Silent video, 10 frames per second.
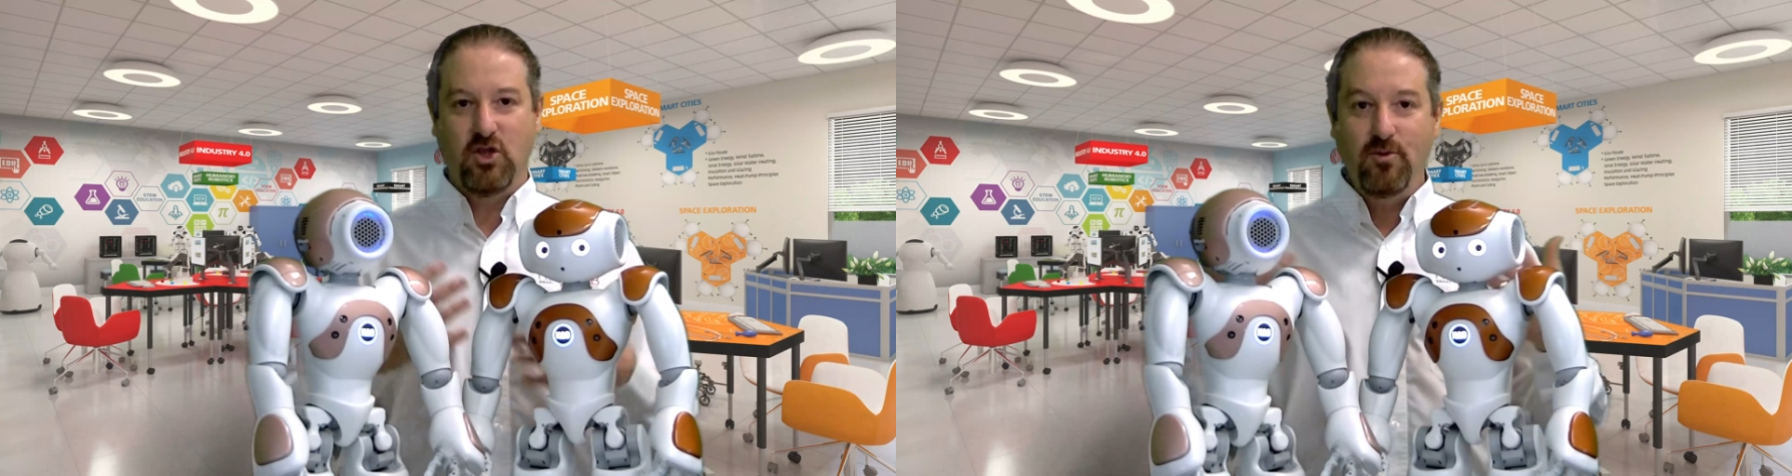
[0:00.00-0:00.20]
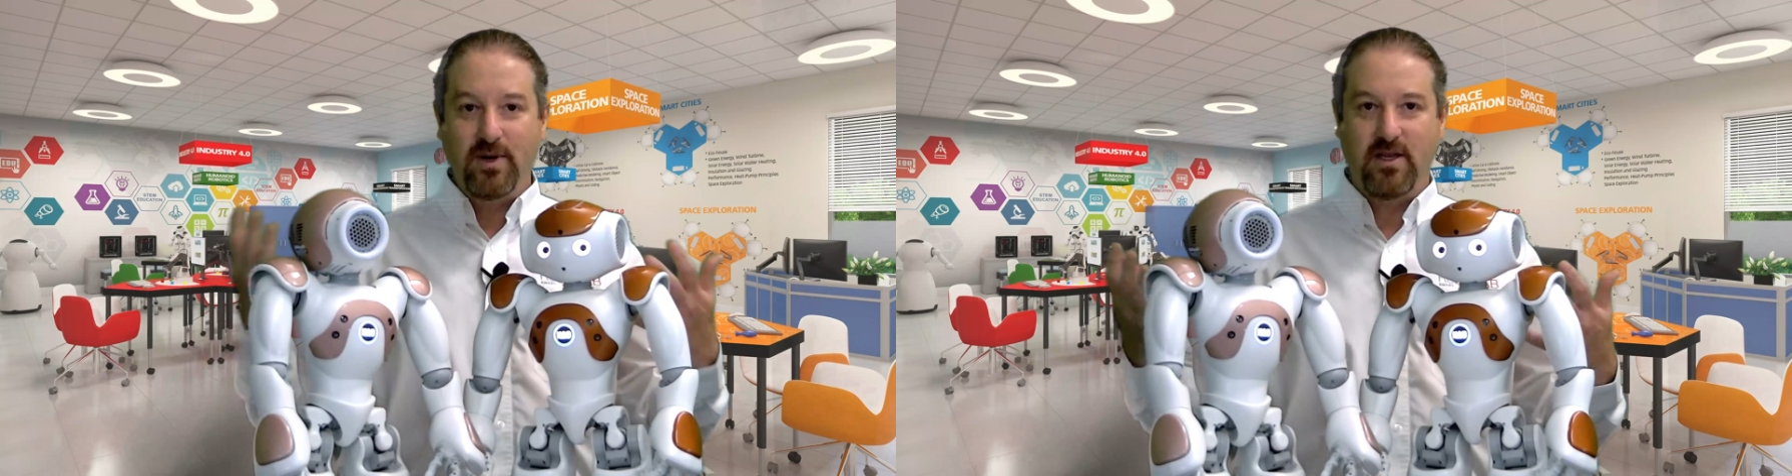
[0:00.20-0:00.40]

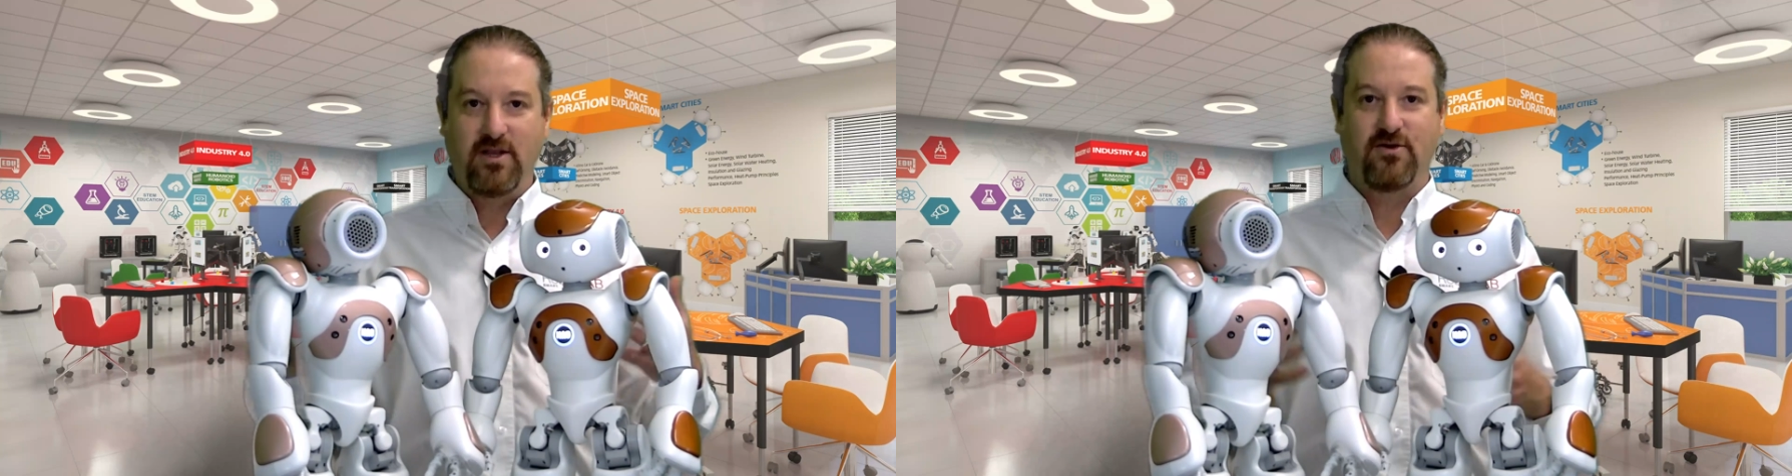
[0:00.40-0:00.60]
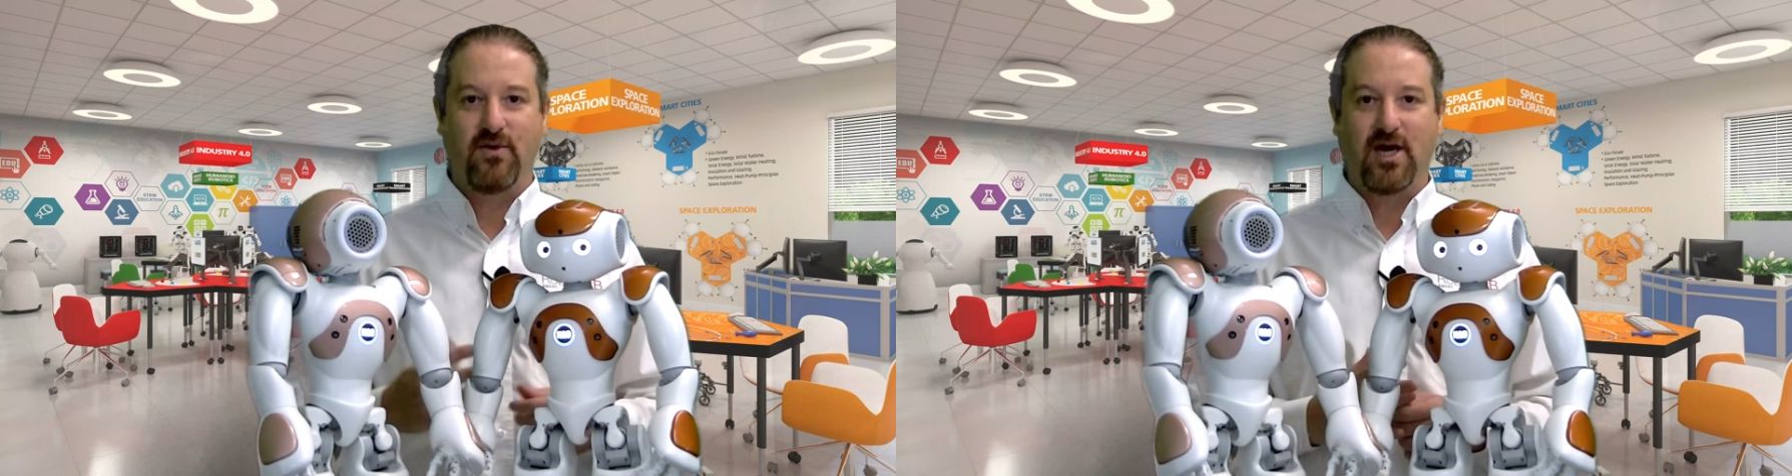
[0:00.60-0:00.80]
human
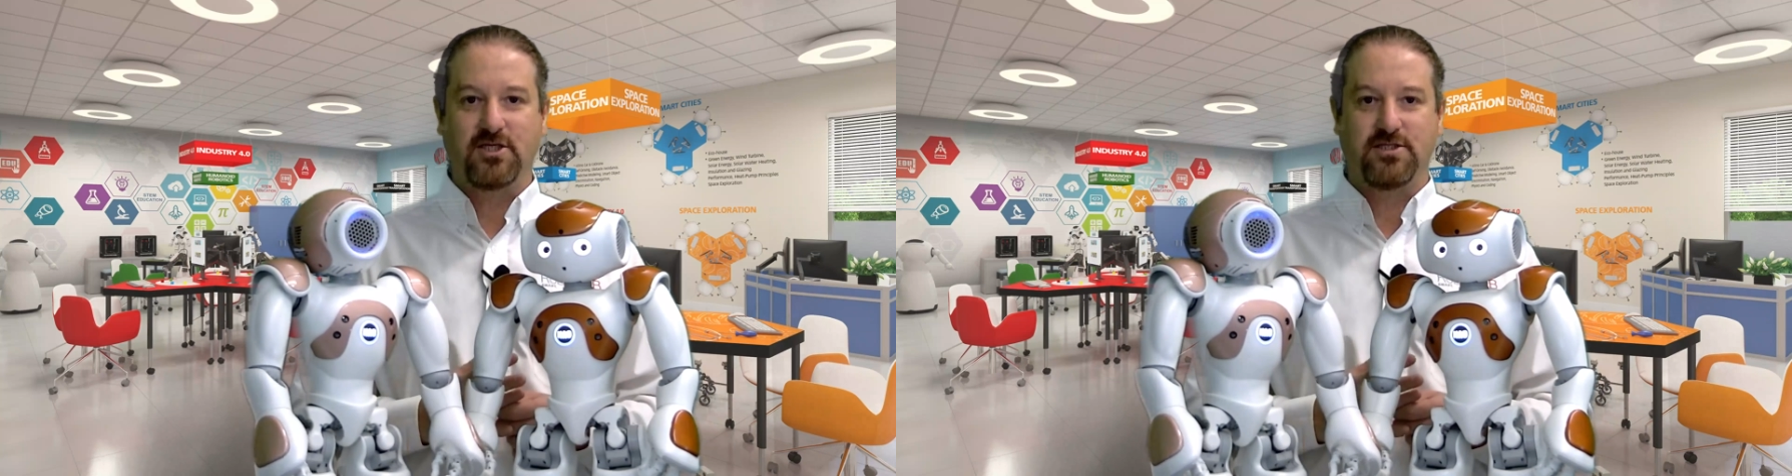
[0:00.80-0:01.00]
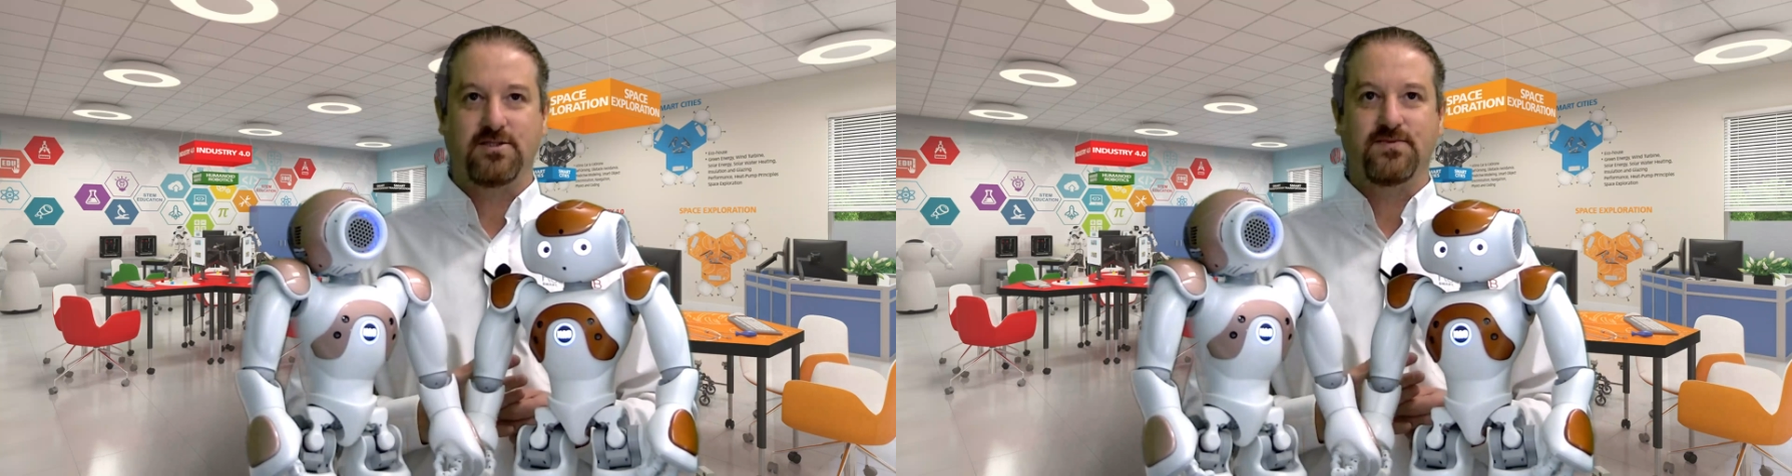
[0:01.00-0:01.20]

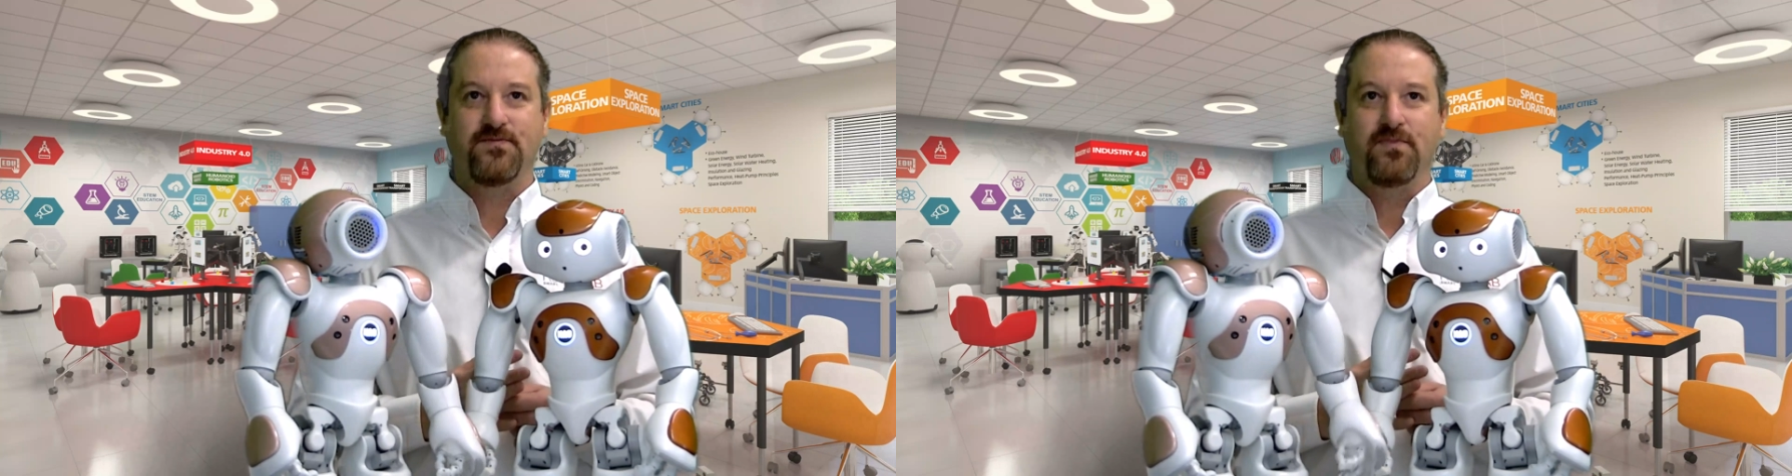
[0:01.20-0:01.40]
interactions.